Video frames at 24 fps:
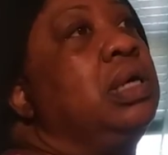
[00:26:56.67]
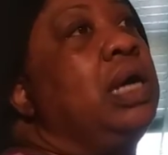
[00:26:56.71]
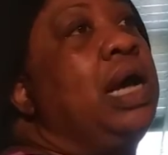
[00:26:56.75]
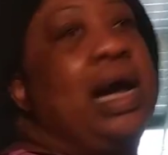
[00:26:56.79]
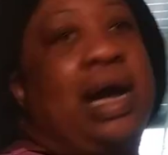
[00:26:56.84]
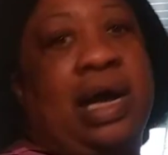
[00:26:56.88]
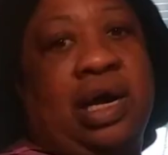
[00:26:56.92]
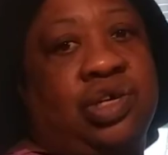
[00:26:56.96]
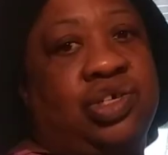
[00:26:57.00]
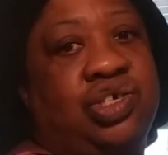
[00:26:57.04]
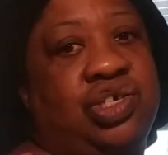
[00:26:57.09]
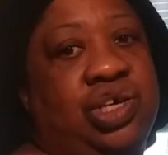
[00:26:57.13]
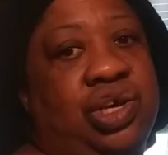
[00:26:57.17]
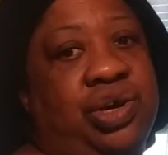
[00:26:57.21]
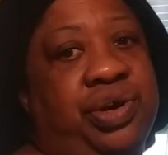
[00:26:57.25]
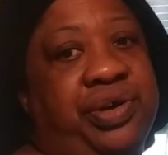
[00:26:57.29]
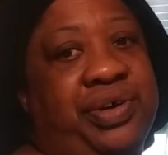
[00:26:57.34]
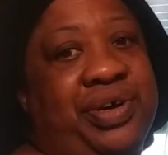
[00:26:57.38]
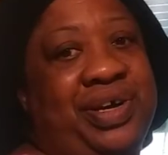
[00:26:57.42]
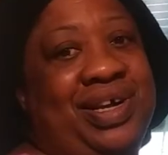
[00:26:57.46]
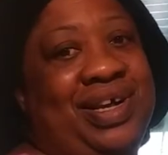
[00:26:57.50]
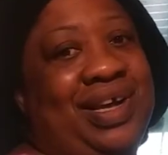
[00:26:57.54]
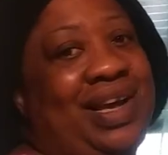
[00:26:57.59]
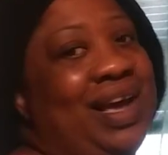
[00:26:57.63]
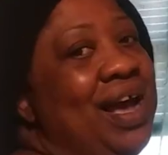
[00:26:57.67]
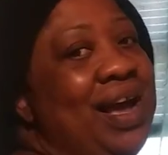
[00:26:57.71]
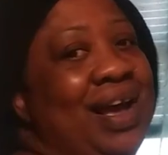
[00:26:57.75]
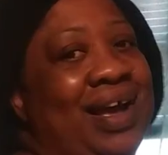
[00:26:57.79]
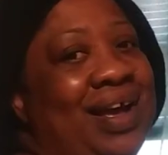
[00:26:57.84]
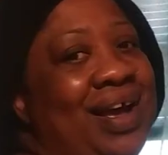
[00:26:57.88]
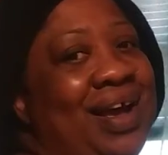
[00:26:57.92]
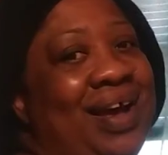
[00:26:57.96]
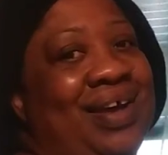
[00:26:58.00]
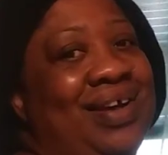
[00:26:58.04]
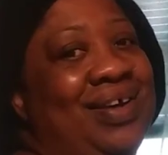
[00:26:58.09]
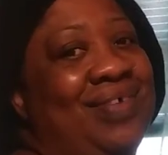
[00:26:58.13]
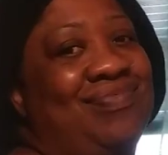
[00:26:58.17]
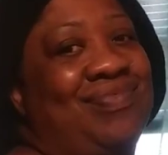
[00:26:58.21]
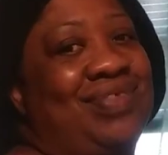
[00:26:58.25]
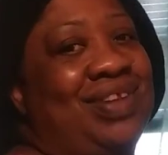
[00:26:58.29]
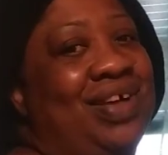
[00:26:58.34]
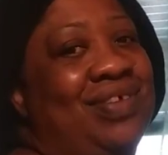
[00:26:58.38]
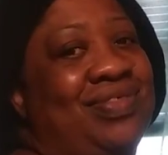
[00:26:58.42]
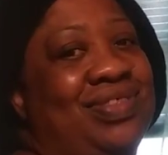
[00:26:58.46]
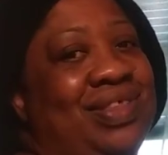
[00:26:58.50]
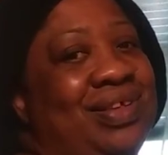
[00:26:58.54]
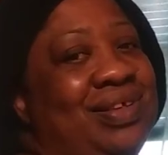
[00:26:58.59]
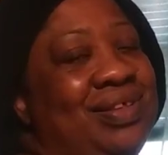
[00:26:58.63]
I'll share it. I, I have
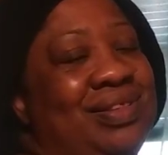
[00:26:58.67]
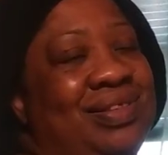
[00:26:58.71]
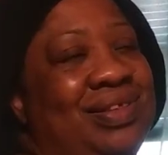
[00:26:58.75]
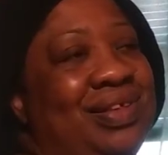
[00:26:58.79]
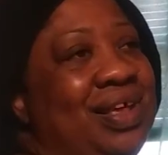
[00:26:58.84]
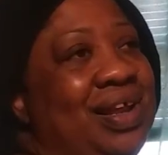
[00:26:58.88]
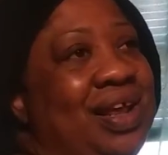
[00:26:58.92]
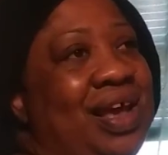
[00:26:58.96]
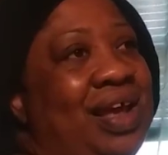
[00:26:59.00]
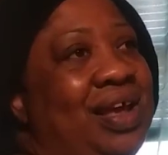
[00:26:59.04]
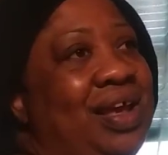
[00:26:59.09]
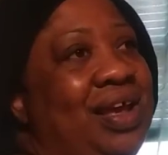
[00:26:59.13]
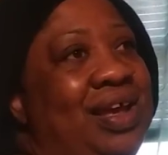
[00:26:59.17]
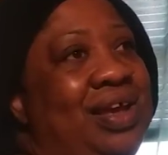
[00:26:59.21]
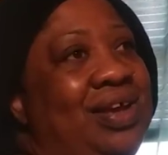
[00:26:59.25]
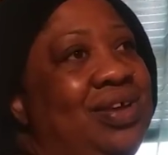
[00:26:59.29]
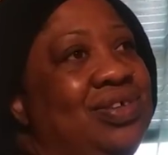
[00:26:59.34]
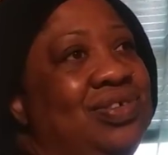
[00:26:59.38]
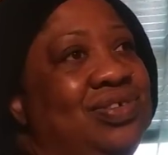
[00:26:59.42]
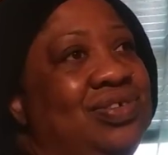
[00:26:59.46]
nothing that I can